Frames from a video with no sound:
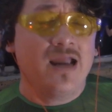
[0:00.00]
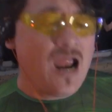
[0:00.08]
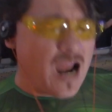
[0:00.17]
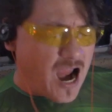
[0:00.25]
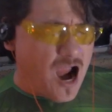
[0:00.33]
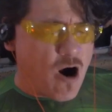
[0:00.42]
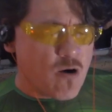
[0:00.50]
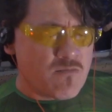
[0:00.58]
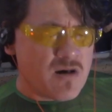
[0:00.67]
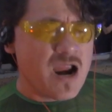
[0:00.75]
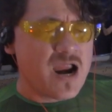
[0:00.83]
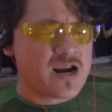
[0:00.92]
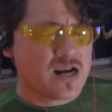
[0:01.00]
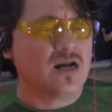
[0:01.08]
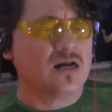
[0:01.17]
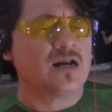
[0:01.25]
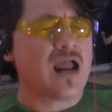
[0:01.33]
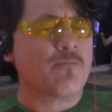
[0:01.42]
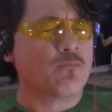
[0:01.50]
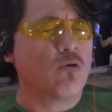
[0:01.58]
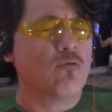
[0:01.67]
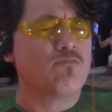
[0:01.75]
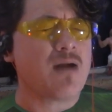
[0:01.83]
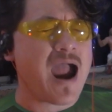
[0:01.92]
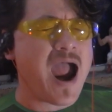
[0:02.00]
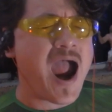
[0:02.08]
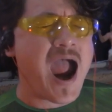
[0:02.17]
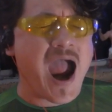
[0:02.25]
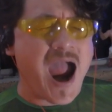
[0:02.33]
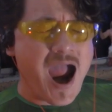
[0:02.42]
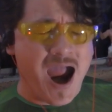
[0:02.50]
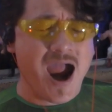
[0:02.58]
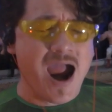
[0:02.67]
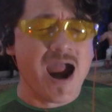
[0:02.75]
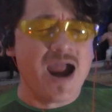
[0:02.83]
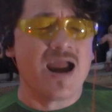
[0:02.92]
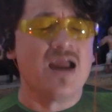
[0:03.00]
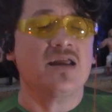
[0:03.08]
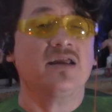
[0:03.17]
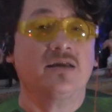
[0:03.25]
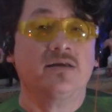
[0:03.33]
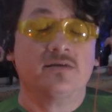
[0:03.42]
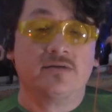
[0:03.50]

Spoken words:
I'll make an apple pie.